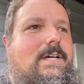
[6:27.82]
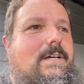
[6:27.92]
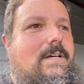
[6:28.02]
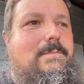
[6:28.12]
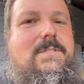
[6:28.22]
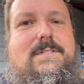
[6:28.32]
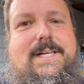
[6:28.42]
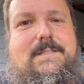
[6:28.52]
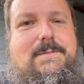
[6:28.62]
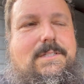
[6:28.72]
I'm just
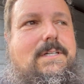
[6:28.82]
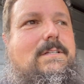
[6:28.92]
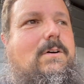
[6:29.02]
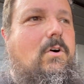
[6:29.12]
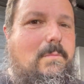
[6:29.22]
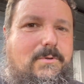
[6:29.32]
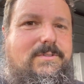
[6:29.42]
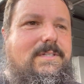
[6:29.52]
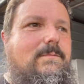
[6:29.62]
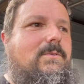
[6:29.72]
glad to be done, almost
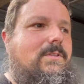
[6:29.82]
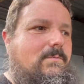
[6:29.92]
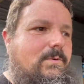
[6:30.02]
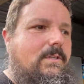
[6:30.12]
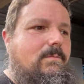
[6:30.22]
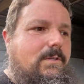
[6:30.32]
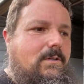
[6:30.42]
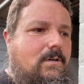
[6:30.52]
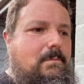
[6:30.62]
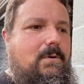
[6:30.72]
done with the really, really
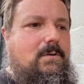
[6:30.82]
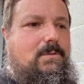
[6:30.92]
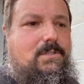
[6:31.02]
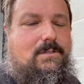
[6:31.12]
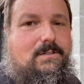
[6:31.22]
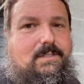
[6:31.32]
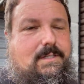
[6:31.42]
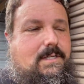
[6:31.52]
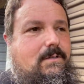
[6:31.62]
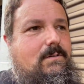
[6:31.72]
hard part, which is cleaning
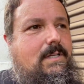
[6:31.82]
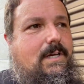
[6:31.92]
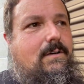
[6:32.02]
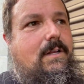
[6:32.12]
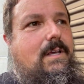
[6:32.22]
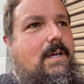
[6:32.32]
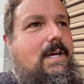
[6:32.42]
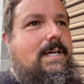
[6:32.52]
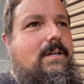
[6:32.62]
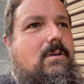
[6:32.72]
that unit out.
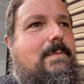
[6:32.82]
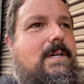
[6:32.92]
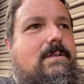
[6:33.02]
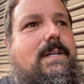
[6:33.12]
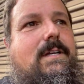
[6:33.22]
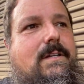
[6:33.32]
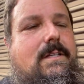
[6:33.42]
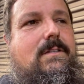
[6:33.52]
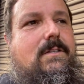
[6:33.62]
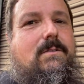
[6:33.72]
I gotta go back right now to
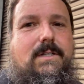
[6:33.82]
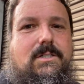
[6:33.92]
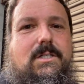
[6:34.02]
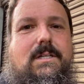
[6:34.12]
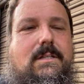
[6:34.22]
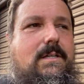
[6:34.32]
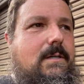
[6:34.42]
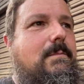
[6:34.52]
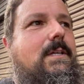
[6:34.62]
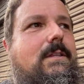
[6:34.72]
get the donation in the
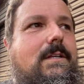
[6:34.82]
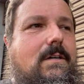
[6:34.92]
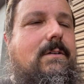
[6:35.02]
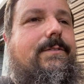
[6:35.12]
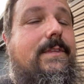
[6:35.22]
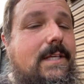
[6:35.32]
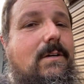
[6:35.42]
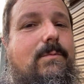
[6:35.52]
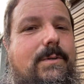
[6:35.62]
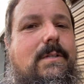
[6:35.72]
dump and then I'll, then
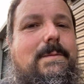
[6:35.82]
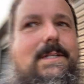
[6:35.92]
I'll really be